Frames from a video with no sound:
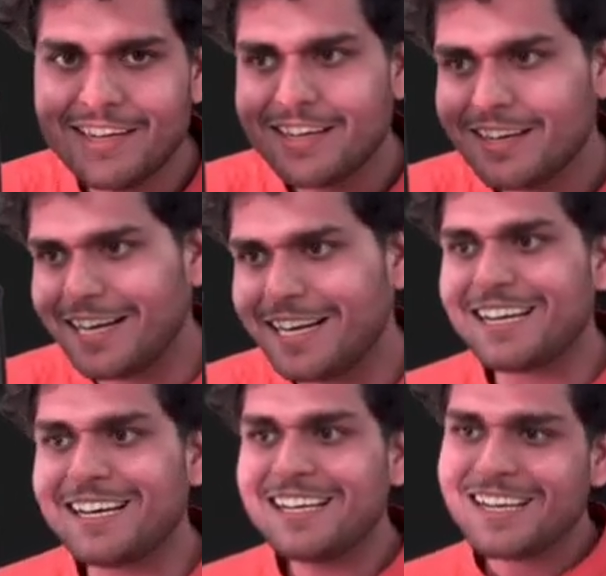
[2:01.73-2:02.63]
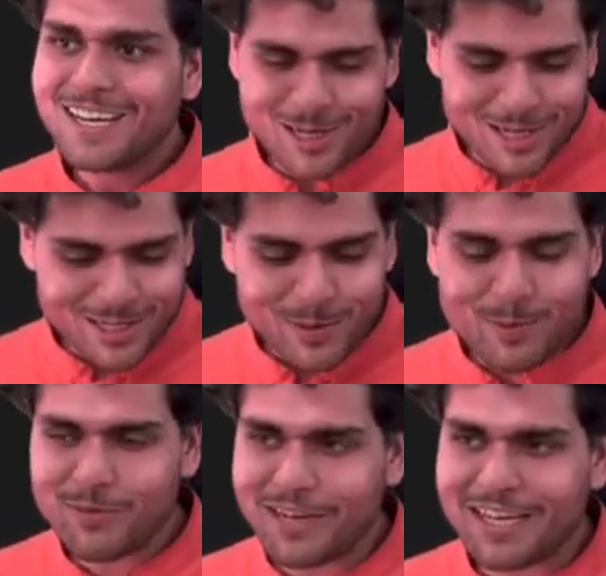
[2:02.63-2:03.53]
right? It will
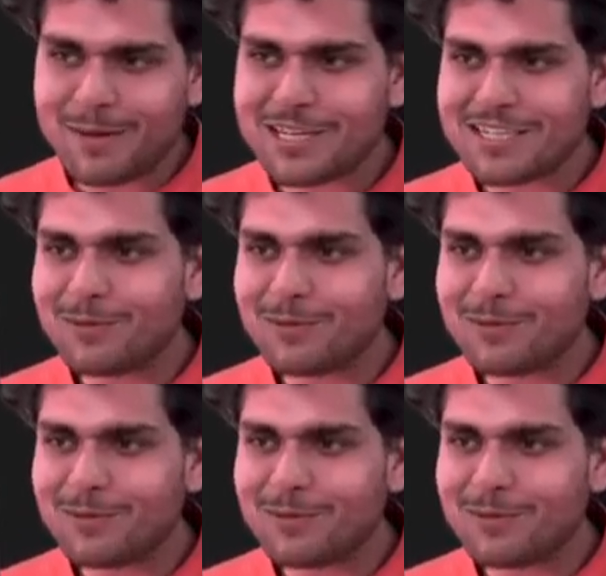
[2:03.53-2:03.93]
be very amazing for